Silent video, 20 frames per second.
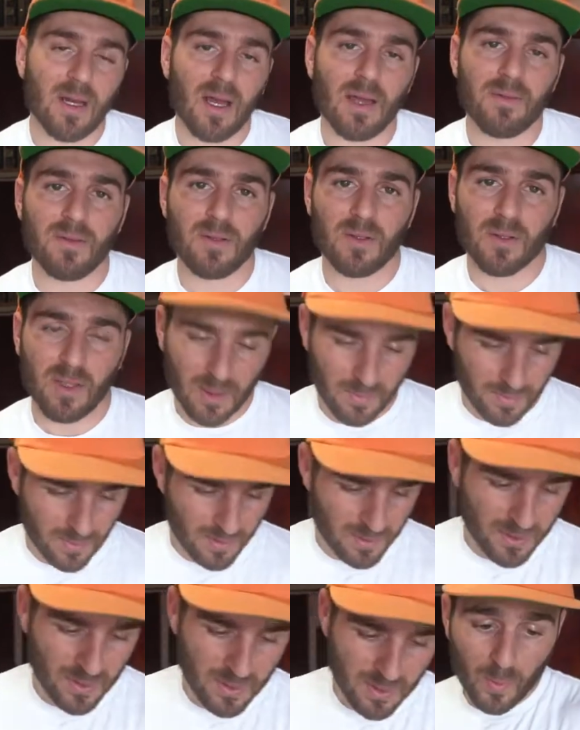I feel
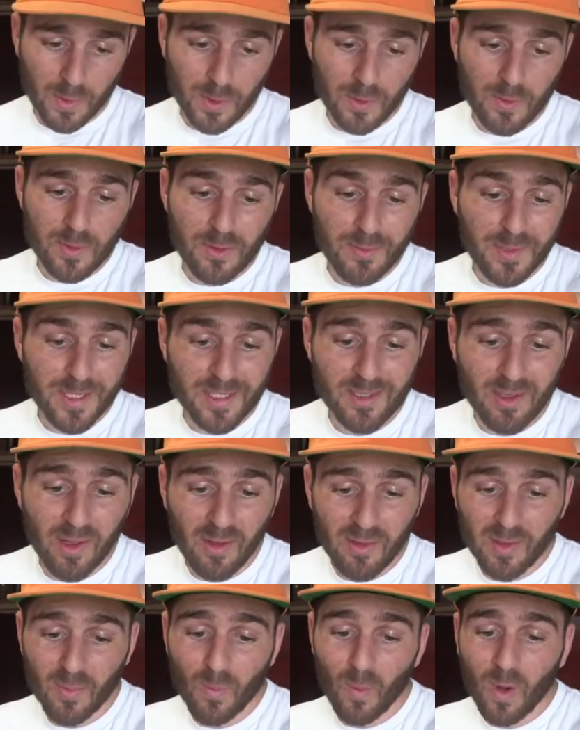accomplished. Will you do me a
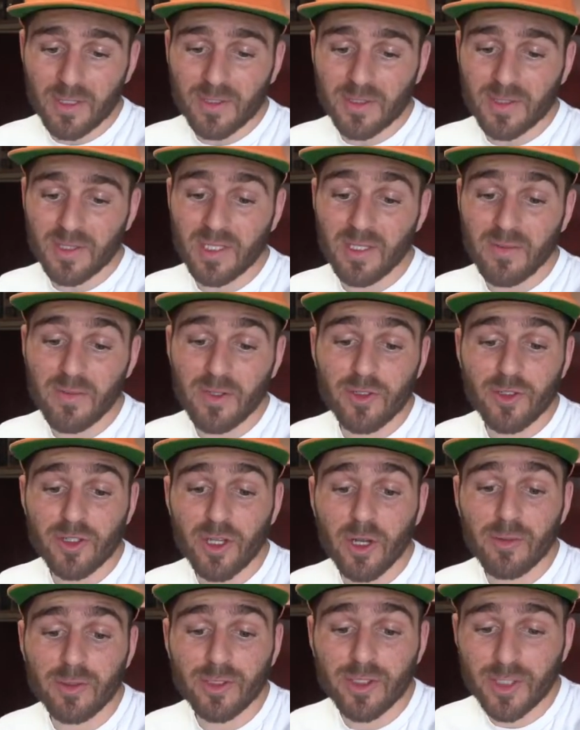solid and watch the TV
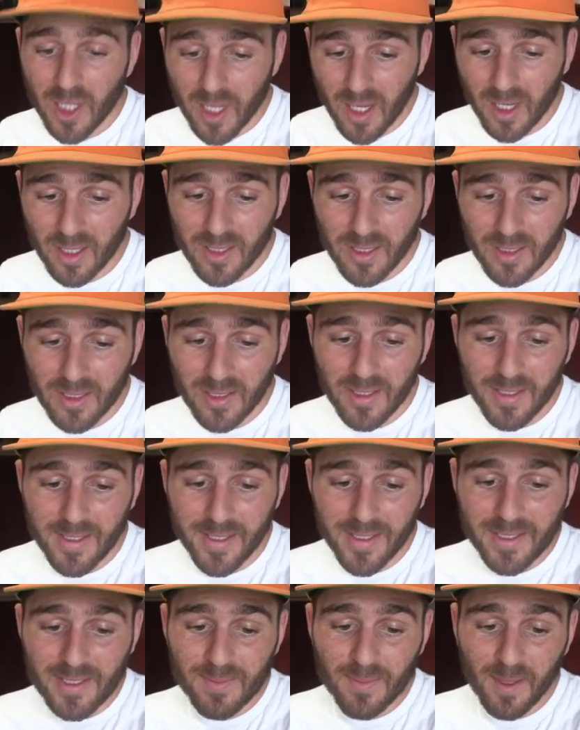show Chuck?
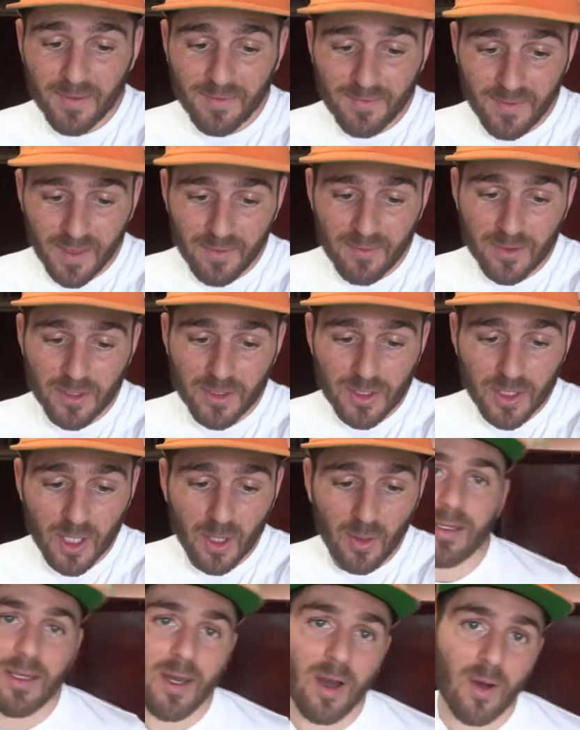It's my favorite
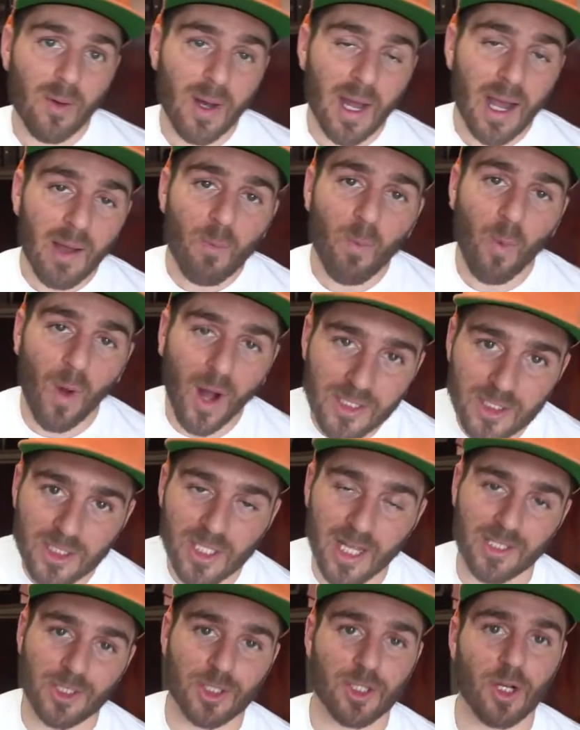show. Yo, I watched
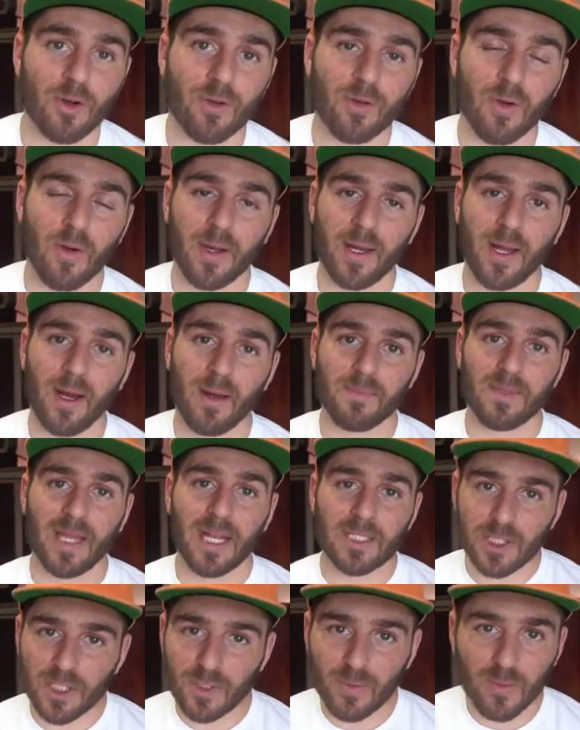that show growing up.
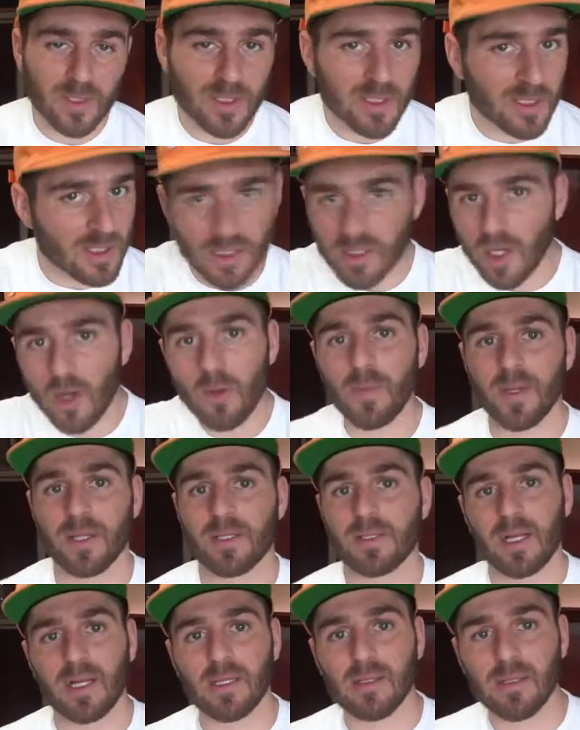That shit was the
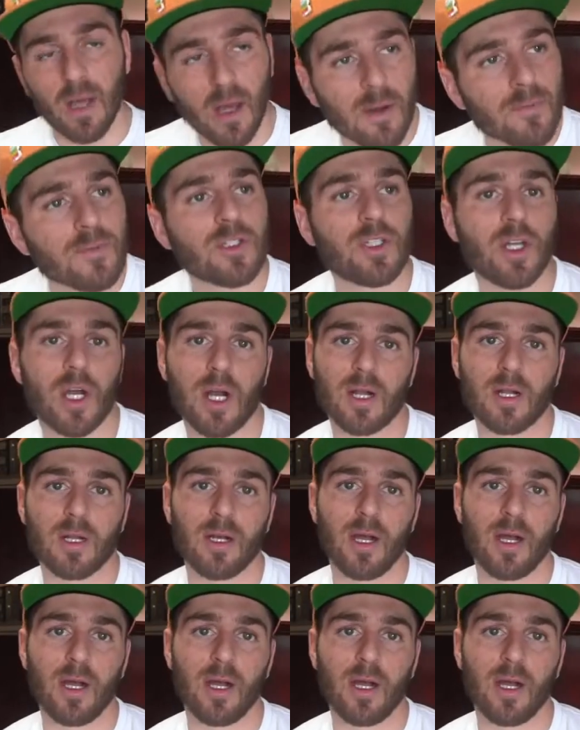dopest. I loved Chuck.